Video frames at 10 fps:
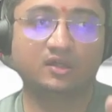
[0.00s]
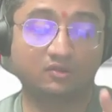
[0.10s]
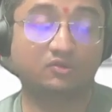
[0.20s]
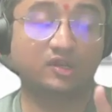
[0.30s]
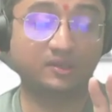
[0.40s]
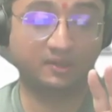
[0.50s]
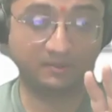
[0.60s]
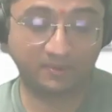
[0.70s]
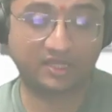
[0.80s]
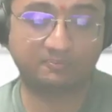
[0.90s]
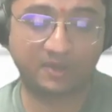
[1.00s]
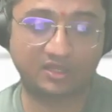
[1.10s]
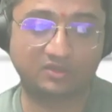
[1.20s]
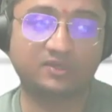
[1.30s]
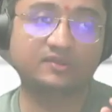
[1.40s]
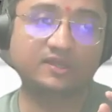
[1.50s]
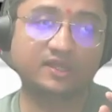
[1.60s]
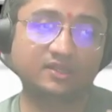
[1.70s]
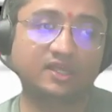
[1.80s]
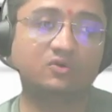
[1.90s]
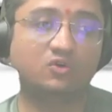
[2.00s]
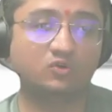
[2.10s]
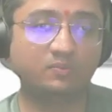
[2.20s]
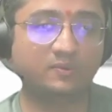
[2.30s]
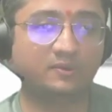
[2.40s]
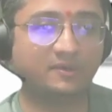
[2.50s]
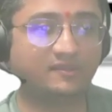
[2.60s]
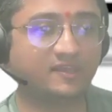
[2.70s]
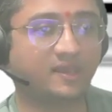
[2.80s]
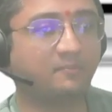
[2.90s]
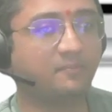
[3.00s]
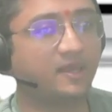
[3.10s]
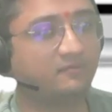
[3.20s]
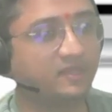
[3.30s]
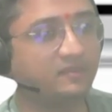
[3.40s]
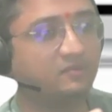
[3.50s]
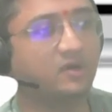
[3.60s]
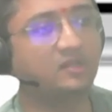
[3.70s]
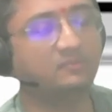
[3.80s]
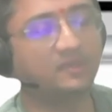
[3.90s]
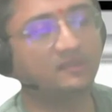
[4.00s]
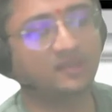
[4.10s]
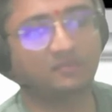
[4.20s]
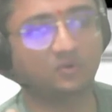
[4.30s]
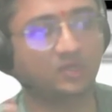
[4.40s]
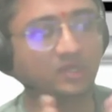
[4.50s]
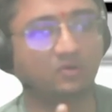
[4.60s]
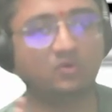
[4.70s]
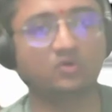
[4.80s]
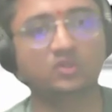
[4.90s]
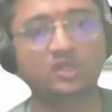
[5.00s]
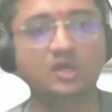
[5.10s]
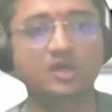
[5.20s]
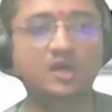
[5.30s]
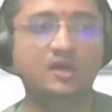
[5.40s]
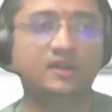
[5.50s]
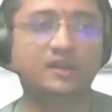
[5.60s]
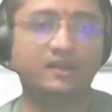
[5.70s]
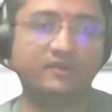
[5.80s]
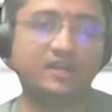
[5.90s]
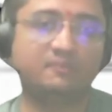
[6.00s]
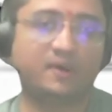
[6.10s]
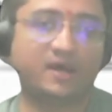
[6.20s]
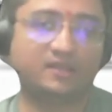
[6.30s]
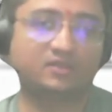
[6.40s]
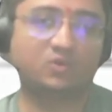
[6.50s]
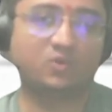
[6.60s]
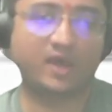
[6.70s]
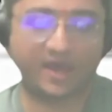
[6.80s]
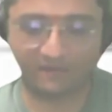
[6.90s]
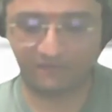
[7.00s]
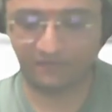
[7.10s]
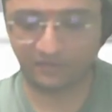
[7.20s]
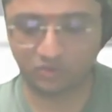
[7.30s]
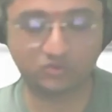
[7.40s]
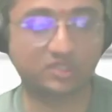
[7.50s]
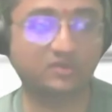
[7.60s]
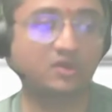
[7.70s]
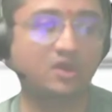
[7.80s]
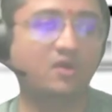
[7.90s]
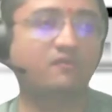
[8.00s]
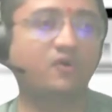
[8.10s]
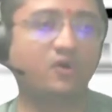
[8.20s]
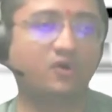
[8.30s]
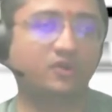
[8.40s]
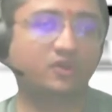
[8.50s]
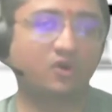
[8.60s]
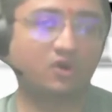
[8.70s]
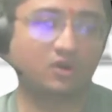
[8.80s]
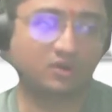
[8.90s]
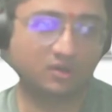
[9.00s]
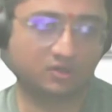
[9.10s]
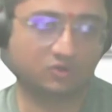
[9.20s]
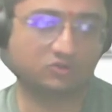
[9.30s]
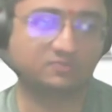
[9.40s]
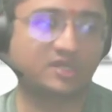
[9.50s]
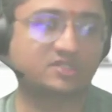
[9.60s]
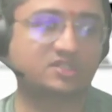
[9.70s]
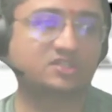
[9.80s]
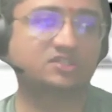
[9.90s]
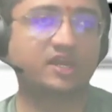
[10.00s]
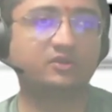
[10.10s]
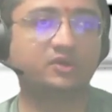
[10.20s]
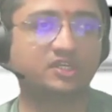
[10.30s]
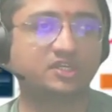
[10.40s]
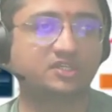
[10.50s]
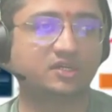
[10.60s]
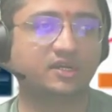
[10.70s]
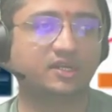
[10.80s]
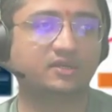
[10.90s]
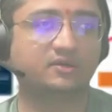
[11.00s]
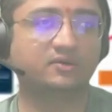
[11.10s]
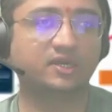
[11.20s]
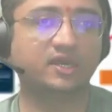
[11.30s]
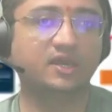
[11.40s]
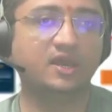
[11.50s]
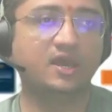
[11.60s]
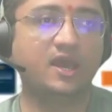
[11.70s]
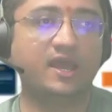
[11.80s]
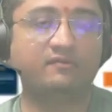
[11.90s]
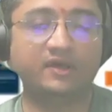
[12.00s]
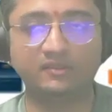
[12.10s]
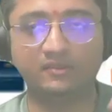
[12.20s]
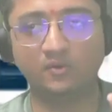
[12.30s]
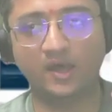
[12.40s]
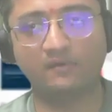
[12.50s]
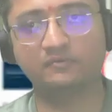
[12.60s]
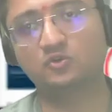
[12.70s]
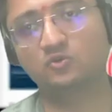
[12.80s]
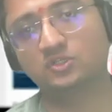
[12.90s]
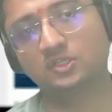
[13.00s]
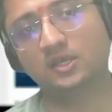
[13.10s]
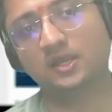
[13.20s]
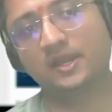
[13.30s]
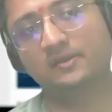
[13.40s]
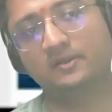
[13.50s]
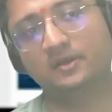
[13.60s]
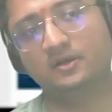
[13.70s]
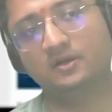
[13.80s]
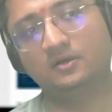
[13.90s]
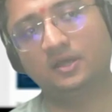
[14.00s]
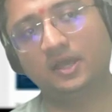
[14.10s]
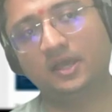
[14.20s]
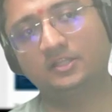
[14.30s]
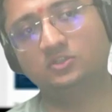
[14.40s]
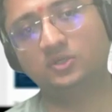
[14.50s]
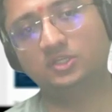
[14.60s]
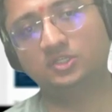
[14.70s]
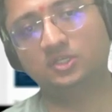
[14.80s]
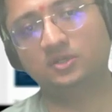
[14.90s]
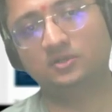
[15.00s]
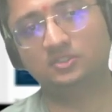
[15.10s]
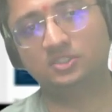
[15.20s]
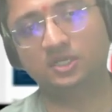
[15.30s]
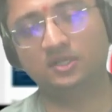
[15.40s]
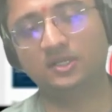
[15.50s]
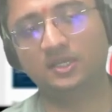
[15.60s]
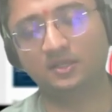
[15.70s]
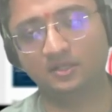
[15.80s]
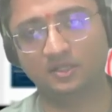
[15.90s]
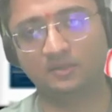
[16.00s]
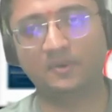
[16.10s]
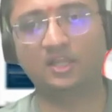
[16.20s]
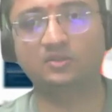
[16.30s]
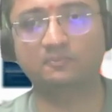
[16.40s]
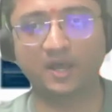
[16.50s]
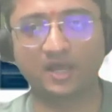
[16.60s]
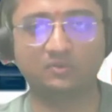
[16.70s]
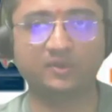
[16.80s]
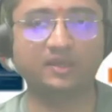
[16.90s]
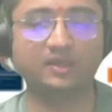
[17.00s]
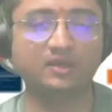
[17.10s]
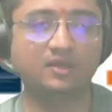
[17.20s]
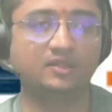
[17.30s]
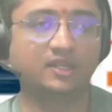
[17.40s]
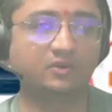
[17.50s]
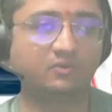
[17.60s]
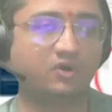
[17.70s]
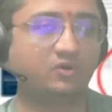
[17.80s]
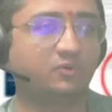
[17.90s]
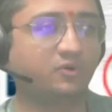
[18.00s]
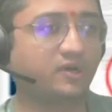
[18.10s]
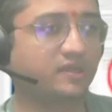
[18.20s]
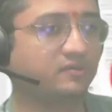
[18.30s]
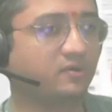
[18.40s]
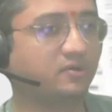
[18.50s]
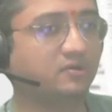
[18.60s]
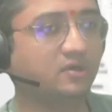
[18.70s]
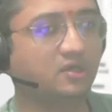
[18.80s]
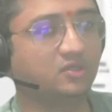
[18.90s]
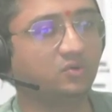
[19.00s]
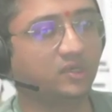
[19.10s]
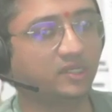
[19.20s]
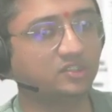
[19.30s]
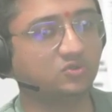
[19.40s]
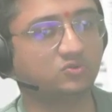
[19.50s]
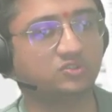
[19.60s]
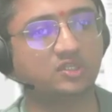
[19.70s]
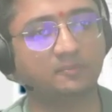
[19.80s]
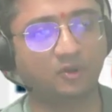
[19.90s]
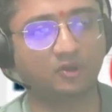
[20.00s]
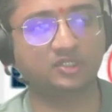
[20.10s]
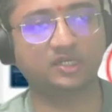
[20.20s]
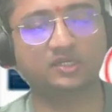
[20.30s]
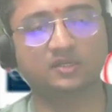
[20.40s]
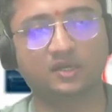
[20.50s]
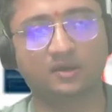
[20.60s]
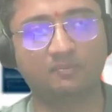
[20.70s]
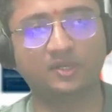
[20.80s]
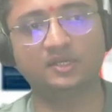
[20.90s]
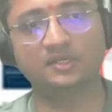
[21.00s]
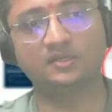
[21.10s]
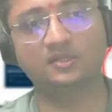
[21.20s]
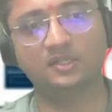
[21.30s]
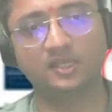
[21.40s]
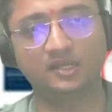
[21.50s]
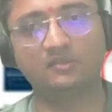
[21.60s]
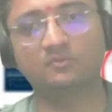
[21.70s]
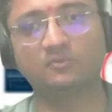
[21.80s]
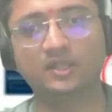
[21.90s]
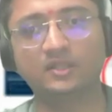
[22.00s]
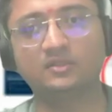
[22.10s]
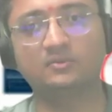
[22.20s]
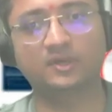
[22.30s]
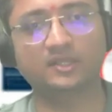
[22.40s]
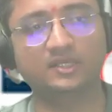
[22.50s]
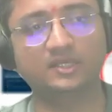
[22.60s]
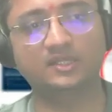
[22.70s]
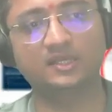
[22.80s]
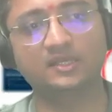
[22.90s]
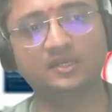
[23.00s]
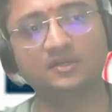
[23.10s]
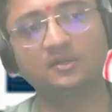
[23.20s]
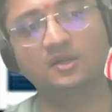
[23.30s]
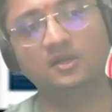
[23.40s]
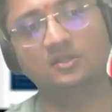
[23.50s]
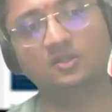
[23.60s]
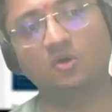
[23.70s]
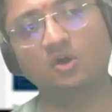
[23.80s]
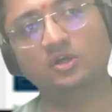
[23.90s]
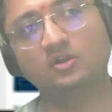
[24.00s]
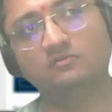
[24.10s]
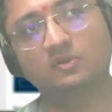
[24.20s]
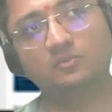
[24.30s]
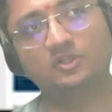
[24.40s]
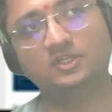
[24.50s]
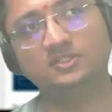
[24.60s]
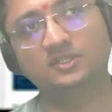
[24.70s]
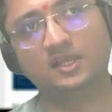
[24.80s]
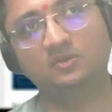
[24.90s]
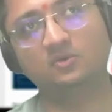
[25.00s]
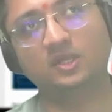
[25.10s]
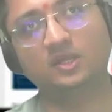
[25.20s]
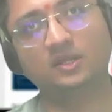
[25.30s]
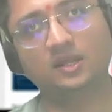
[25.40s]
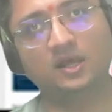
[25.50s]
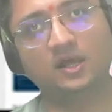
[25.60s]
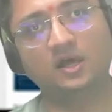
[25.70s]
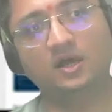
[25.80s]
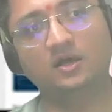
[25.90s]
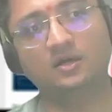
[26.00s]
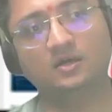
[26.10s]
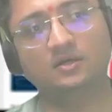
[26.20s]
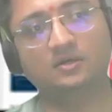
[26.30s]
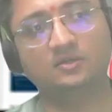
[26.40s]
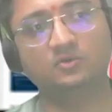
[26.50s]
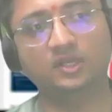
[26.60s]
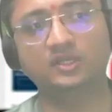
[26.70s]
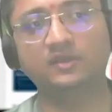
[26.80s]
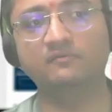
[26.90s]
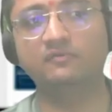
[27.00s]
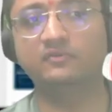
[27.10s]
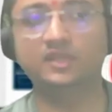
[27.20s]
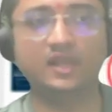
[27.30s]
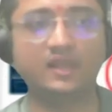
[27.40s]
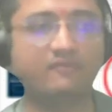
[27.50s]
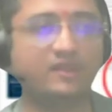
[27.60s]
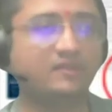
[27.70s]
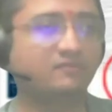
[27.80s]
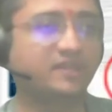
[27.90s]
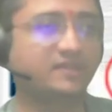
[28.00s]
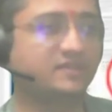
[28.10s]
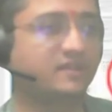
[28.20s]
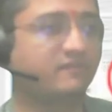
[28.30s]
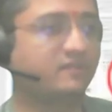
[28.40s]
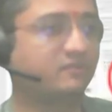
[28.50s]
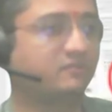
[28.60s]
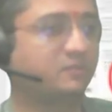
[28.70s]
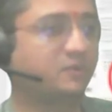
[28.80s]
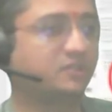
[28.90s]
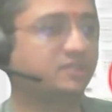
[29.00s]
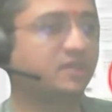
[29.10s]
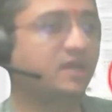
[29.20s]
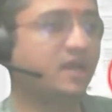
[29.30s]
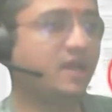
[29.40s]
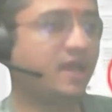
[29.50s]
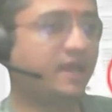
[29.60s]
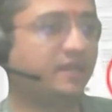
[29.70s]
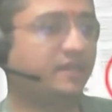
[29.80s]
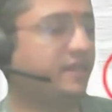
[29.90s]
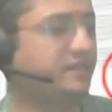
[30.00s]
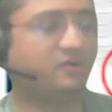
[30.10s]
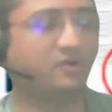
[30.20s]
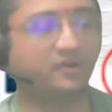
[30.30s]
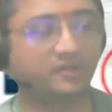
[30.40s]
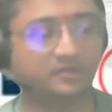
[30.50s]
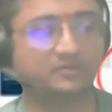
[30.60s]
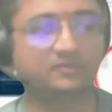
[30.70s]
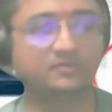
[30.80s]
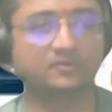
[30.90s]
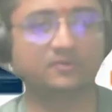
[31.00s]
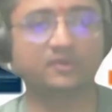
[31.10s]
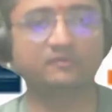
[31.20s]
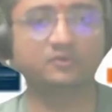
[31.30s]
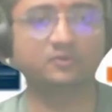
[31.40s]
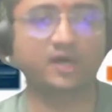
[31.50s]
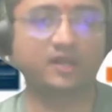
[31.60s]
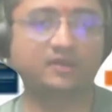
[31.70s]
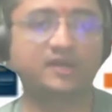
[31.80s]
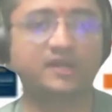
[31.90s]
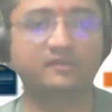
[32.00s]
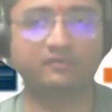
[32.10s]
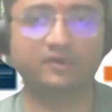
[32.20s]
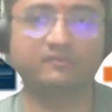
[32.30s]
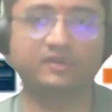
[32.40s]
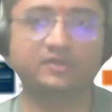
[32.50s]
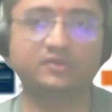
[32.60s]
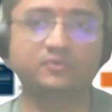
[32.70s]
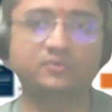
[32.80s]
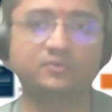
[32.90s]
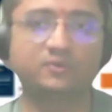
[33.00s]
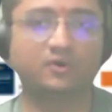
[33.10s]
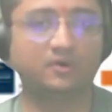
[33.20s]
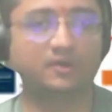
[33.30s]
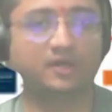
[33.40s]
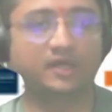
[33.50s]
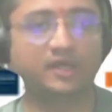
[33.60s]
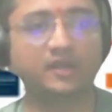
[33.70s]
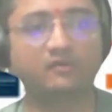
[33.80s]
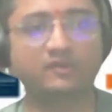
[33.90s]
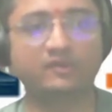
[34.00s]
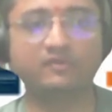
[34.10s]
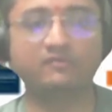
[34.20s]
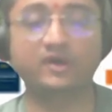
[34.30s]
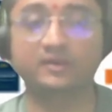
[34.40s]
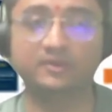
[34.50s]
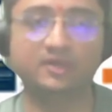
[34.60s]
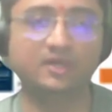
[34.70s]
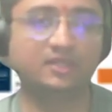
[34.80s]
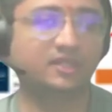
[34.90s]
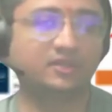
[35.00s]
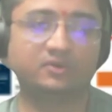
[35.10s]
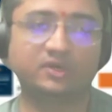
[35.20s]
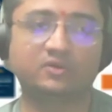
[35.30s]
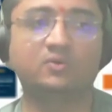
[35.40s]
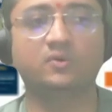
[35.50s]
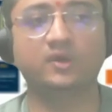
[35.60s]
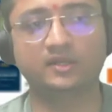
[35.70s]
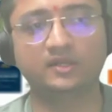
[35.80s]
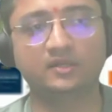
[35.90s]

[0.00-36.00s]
So sorry, in pathways, and then go to Basecamp. And once you are in Basecamp, you can go to the relevant path you have chosen for your Toastmasters education journey. Okay, and once you have chosen the education journey, the pathway that you want to progress on, you can choose the project, complete it. There is one key thing here: the order of the projects. Like you can give the levels, various levels of the project in any order. So if you are ready for level 2 or ahead of level 1, then you can go and